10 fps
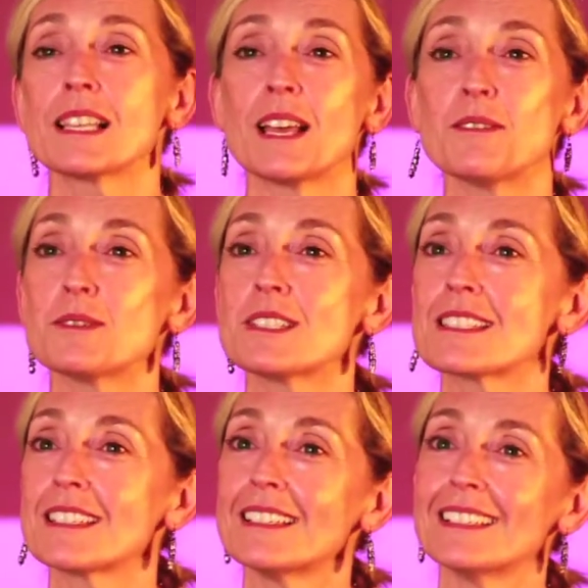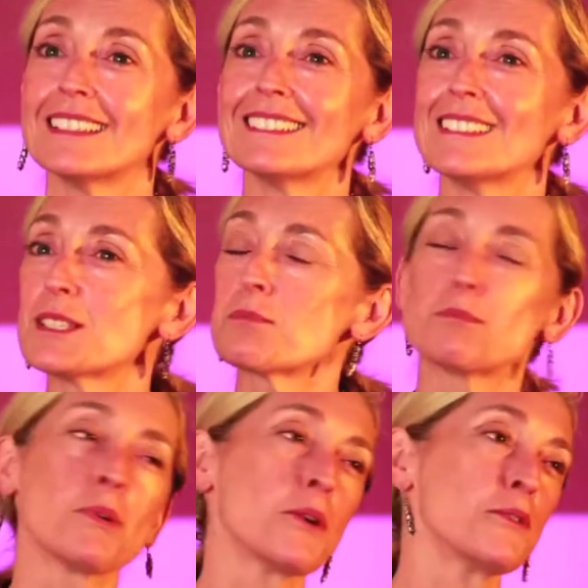life is
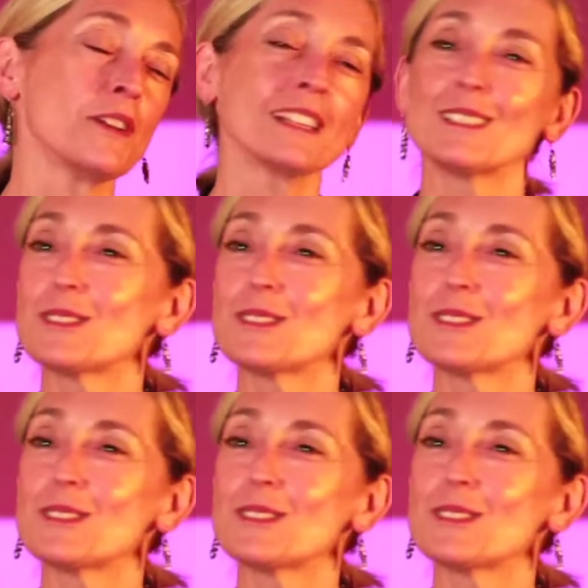perfect.